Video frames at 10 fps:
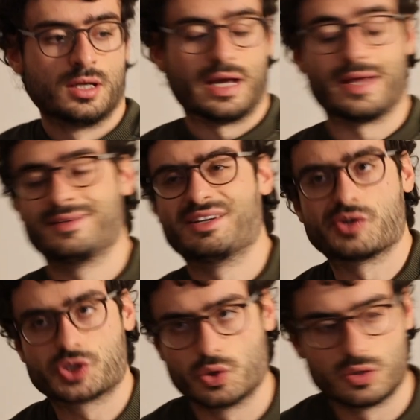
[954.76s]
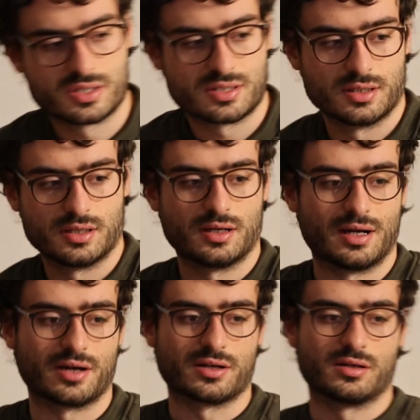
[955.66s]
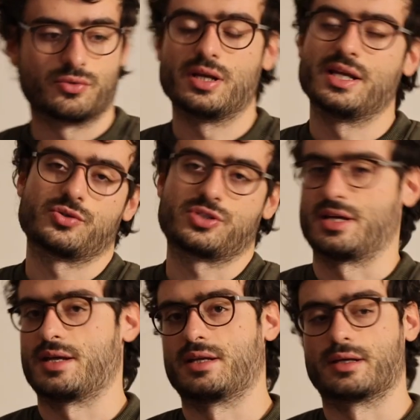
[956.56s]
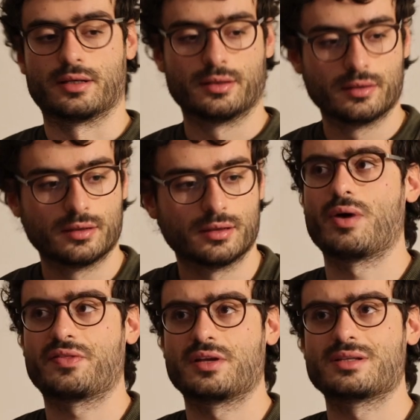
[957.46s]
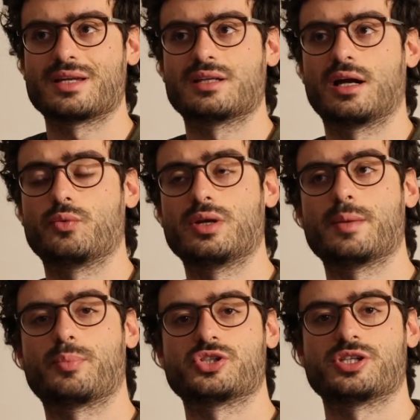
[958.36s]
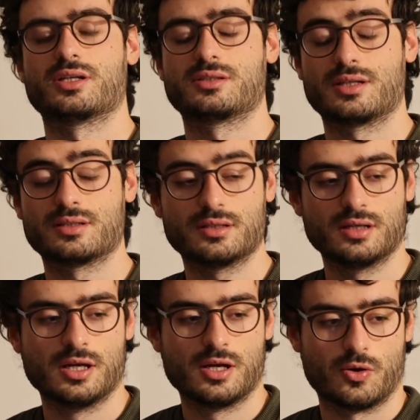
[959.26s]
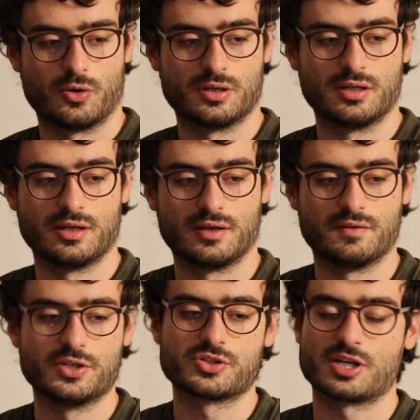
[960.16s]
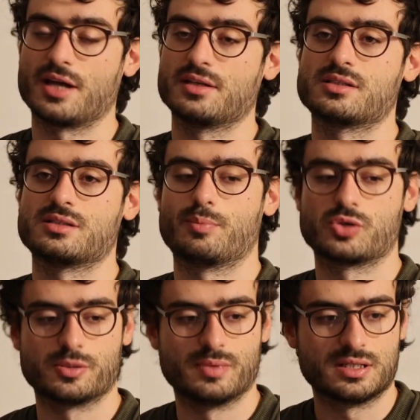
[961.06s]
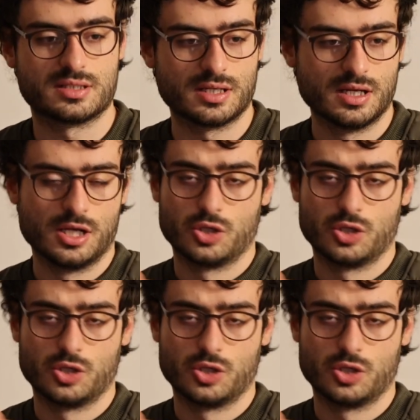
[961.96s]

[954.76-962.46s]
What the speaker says: and the results are really outstanding. One thing that I really appreciated on the video side is the possibility